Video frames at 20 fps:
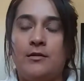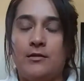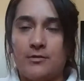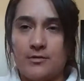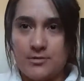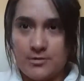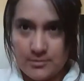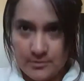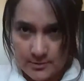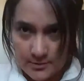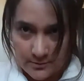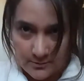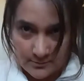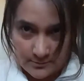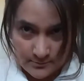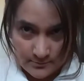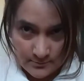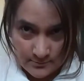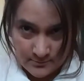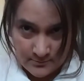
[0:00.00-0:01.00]
I'll show you.
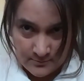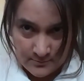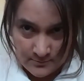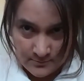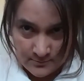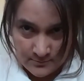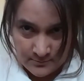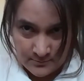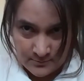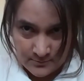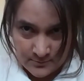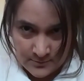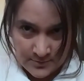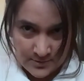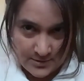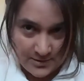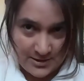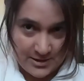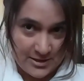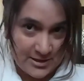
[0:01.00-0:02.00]

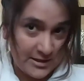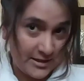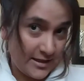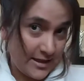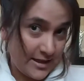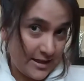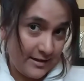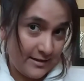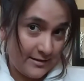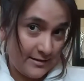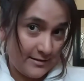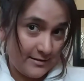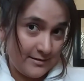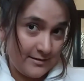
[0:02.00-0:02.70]
Do you see that?